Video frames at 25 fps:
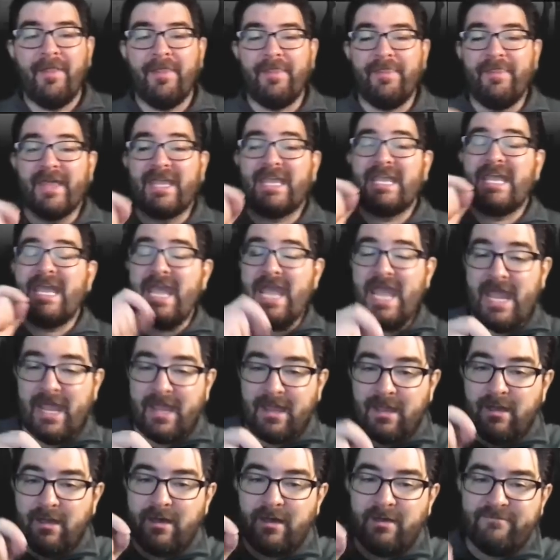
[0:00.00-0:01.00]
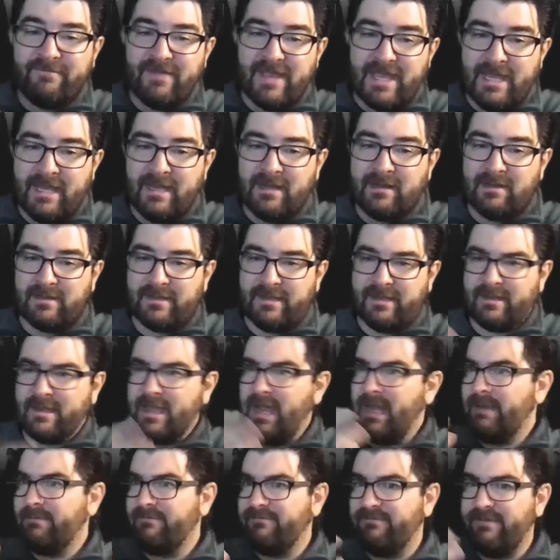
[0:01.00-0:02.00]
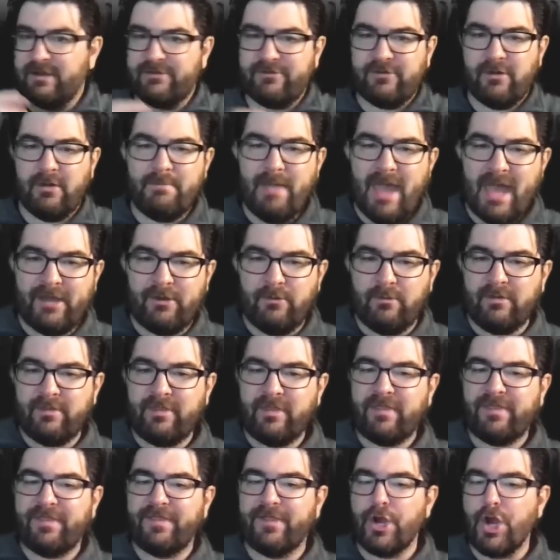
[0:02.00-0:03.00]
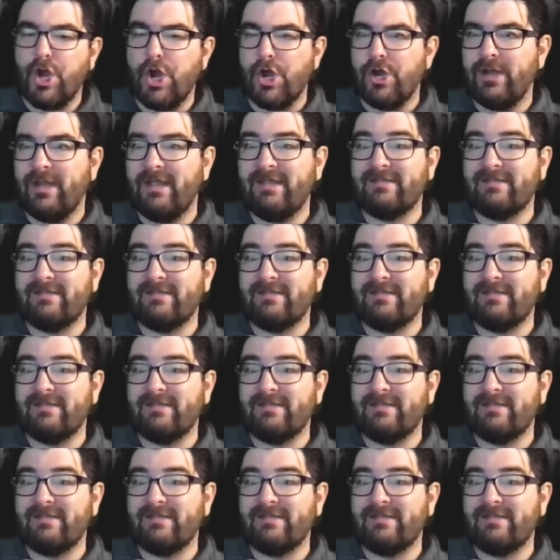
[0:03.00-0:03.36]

The king of Italy, a guy named Victor Emmanuel III,